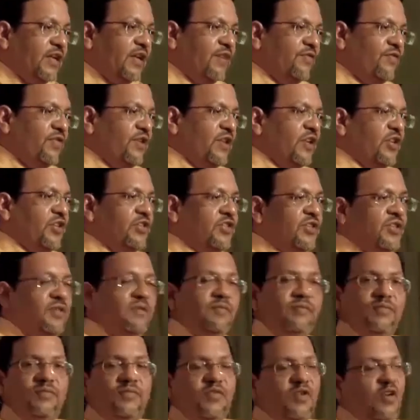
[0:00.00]
configuration
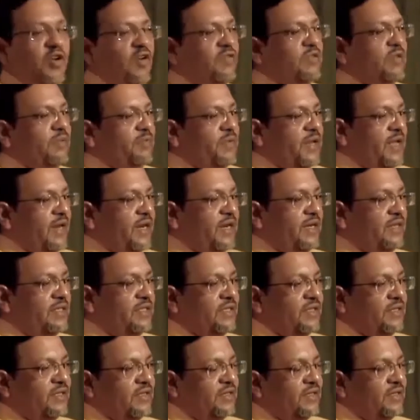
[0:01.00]
of the
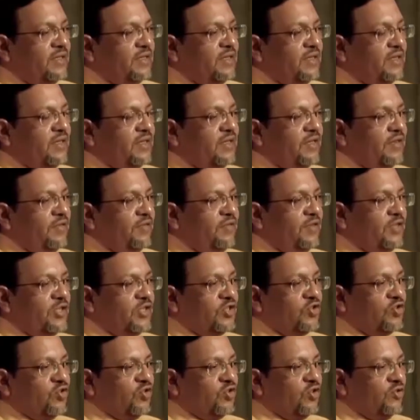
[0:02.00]
planets, which
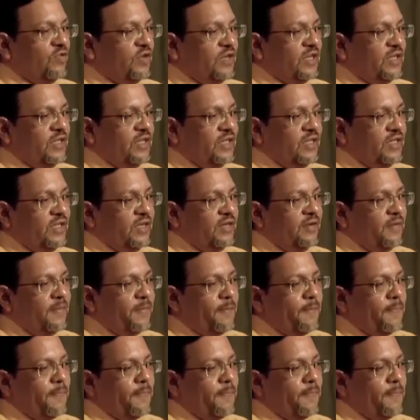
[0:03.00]
is shown over here.